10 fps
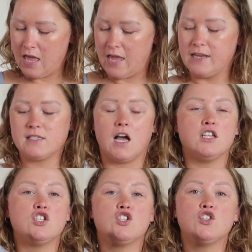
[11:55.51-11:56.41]
And it's
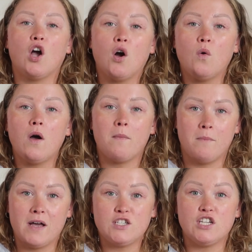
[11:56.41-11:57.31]
got so
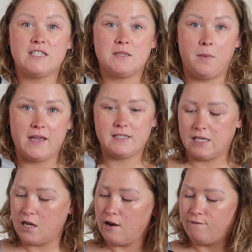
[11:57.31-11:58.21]
much space in
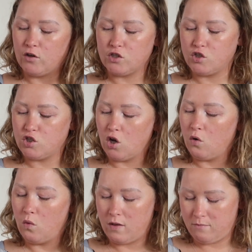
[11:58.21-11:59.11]
here for
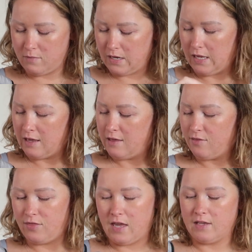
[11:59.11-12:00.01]
so many
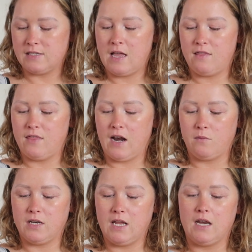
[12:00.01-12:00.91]
things that I
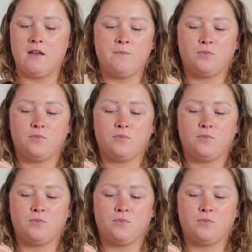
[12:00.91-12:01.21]
need.